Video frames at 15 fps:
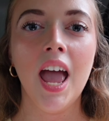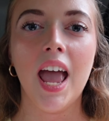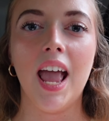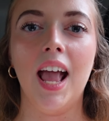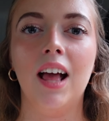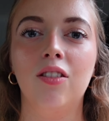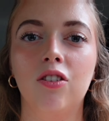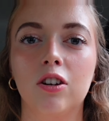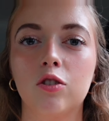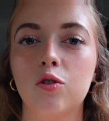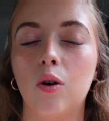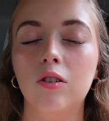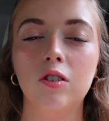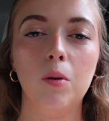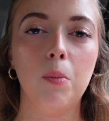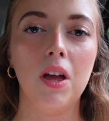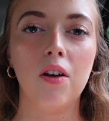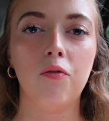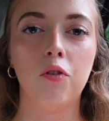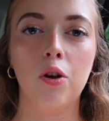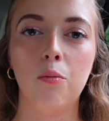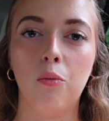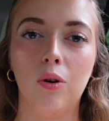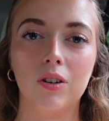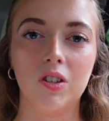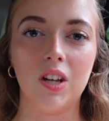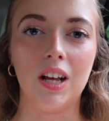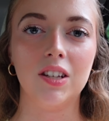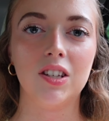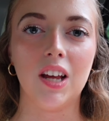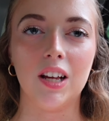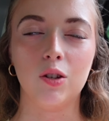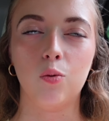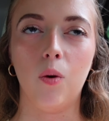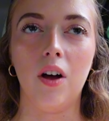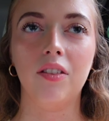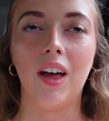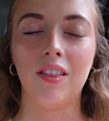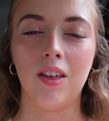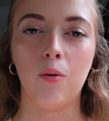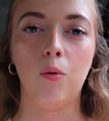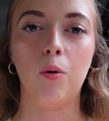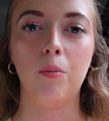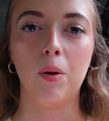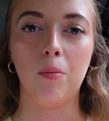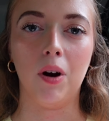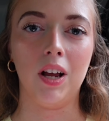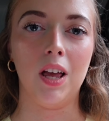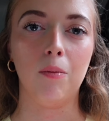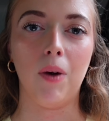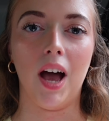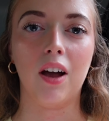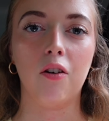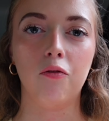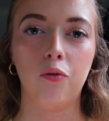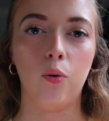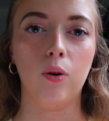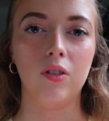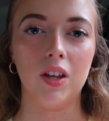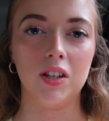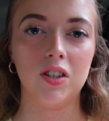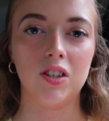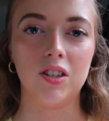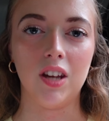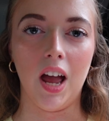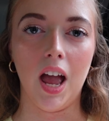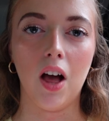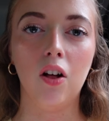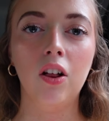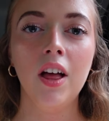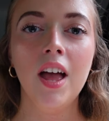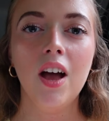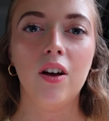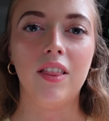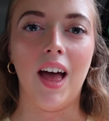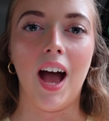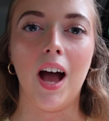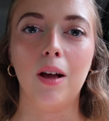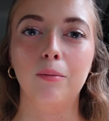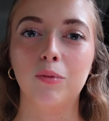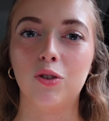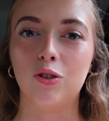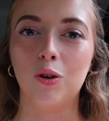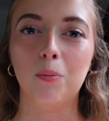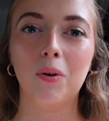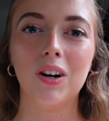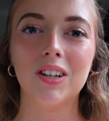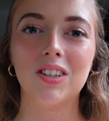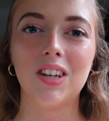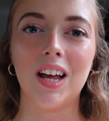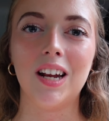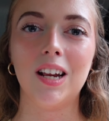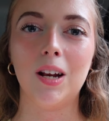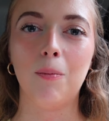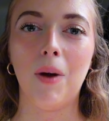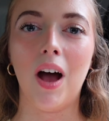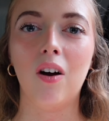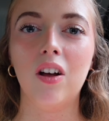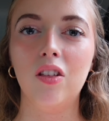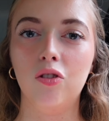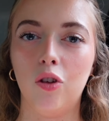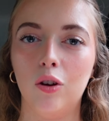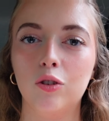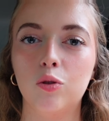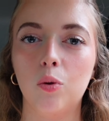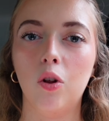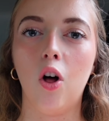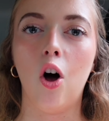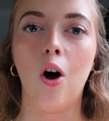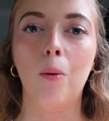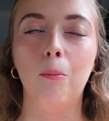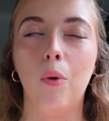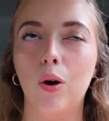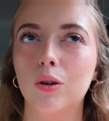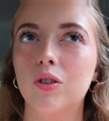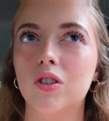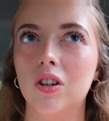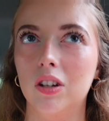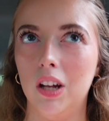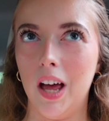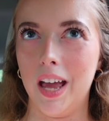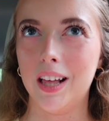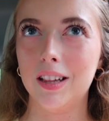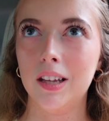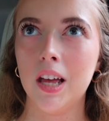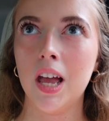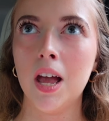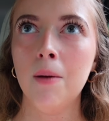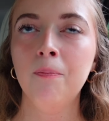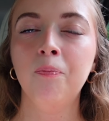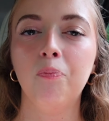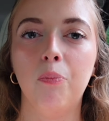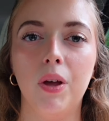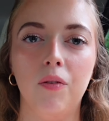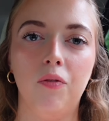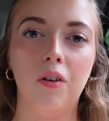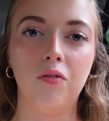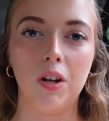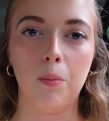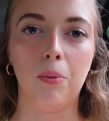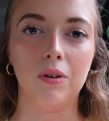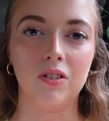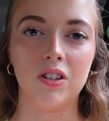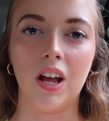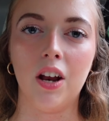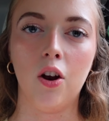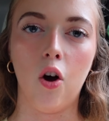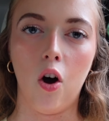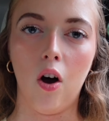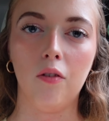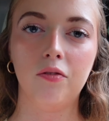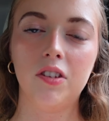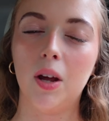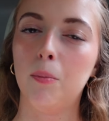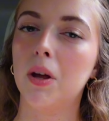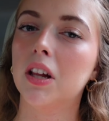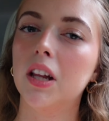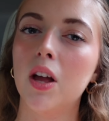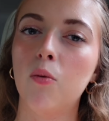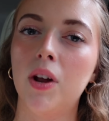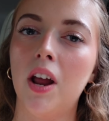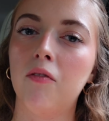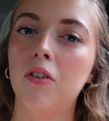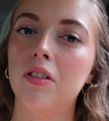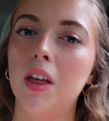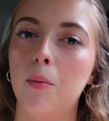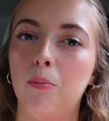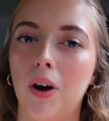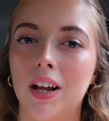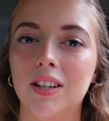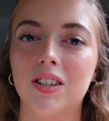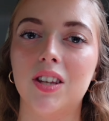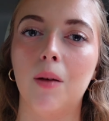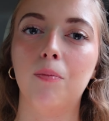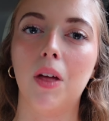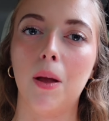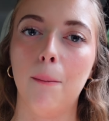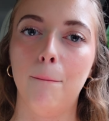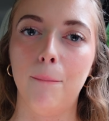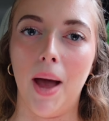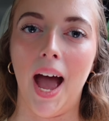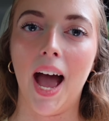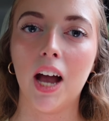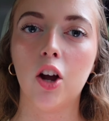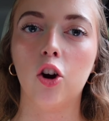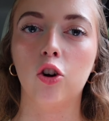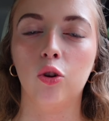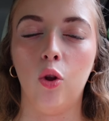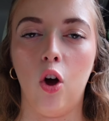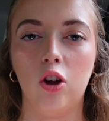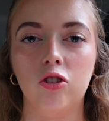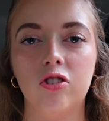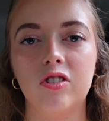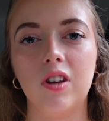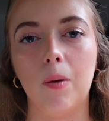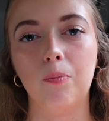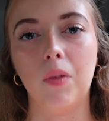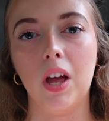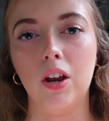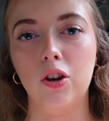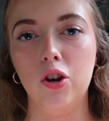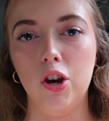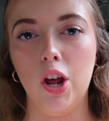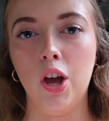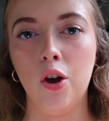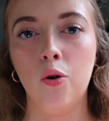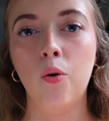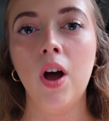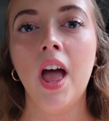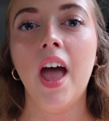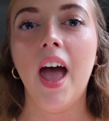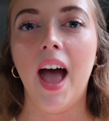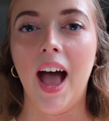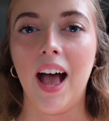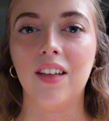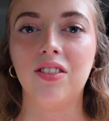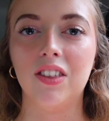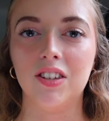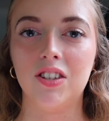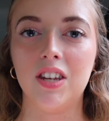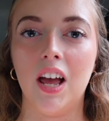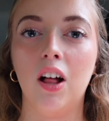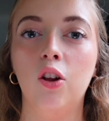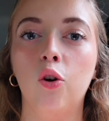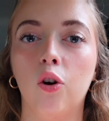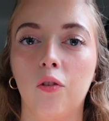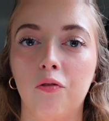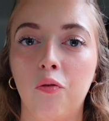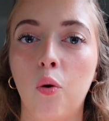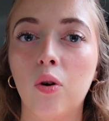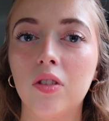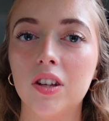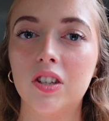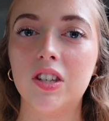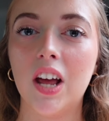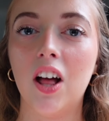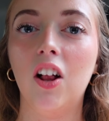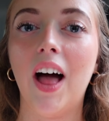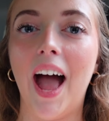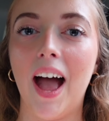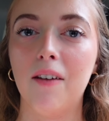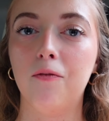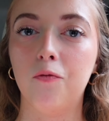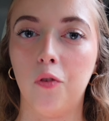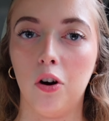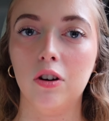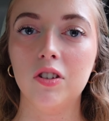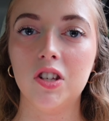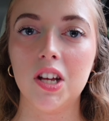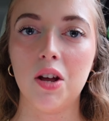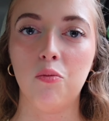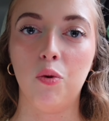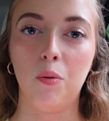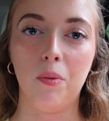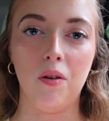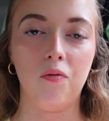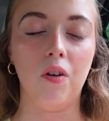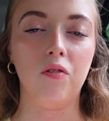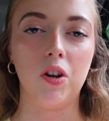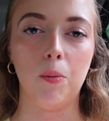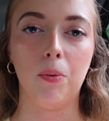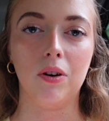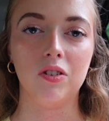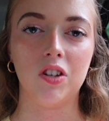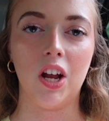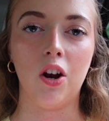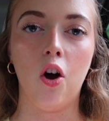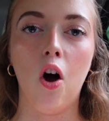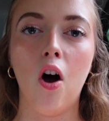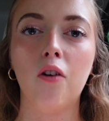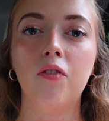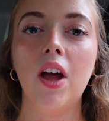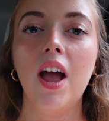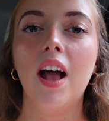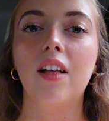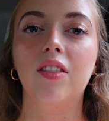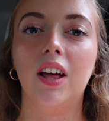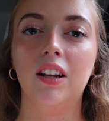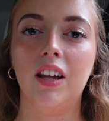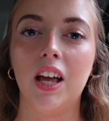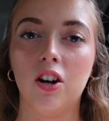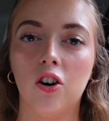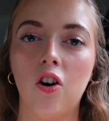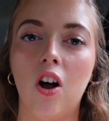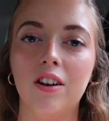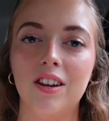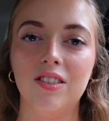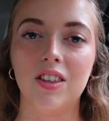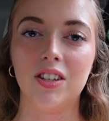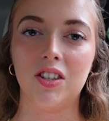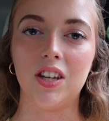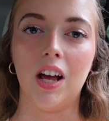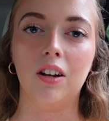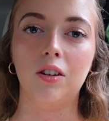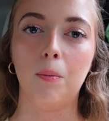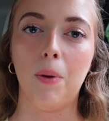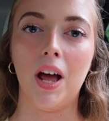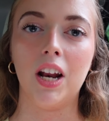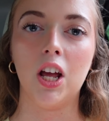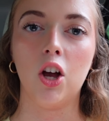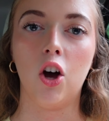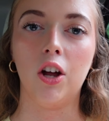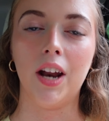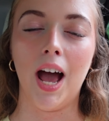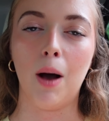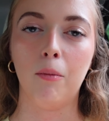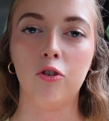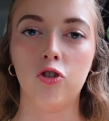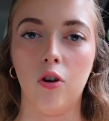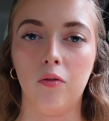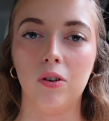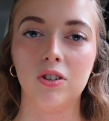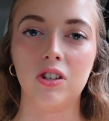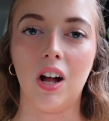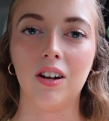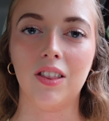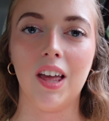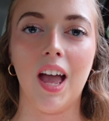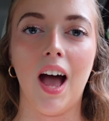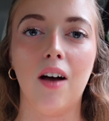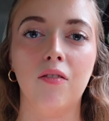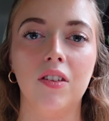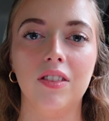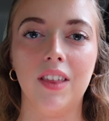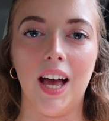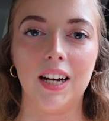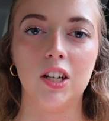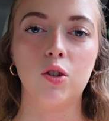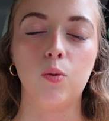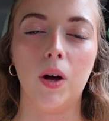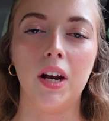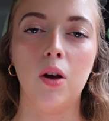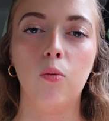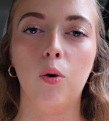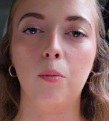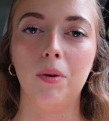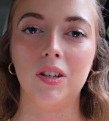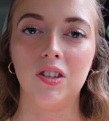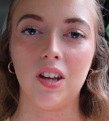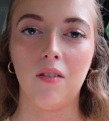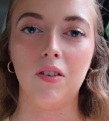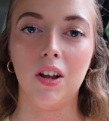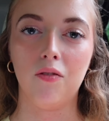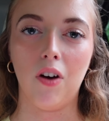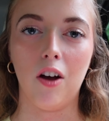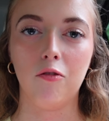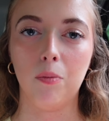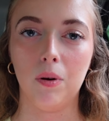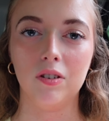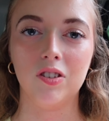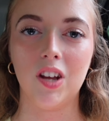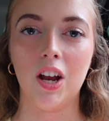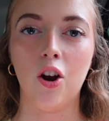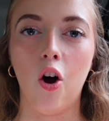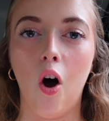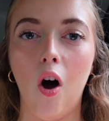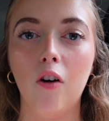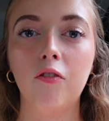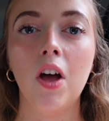And there's going to be a few more scents as well that they will be bringing back for this sale that I'm super excited about, and those will all most likely be 50% off. Typically, whenever they bring something back or launch something new at the sale or for the sale, at first it will be 50% off, and then later on in the sale, depending on how much overstock they have, that is when it will be 75% off.